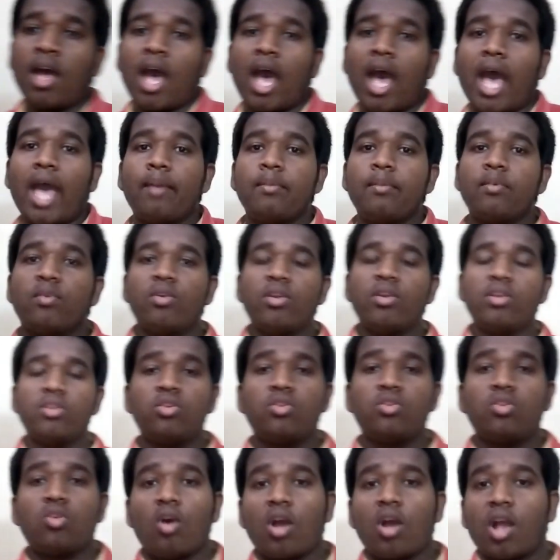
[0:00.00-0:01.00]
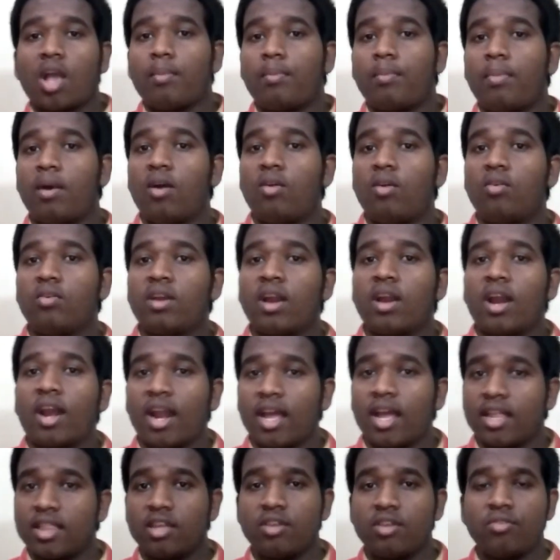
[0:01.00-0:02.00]
I am going to talk about
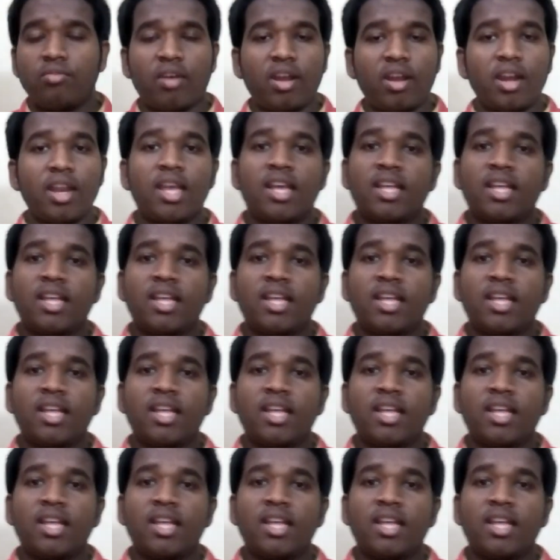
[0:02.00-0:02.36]
another one,